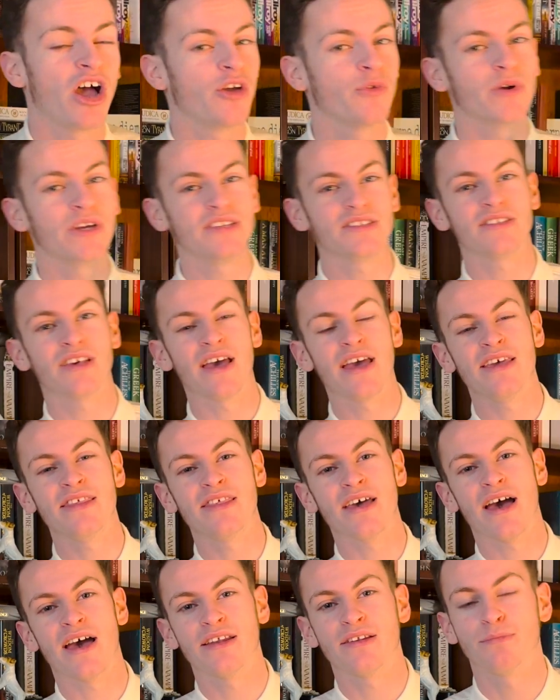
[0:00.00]
I always say
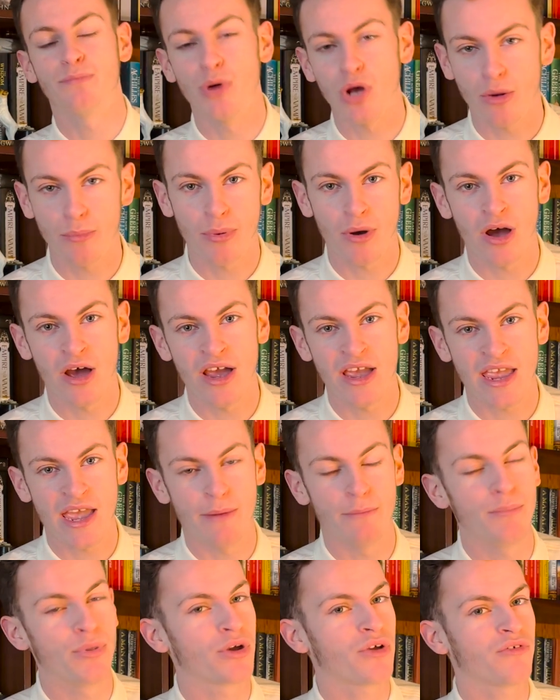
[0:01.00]
that book buying
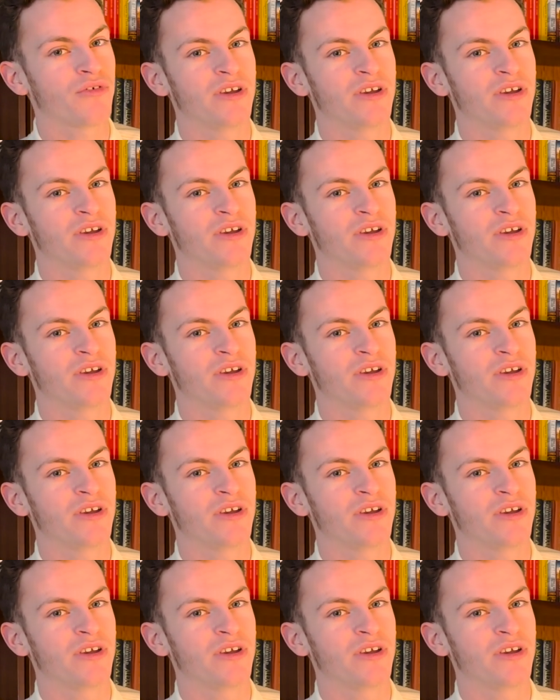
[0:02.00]
and book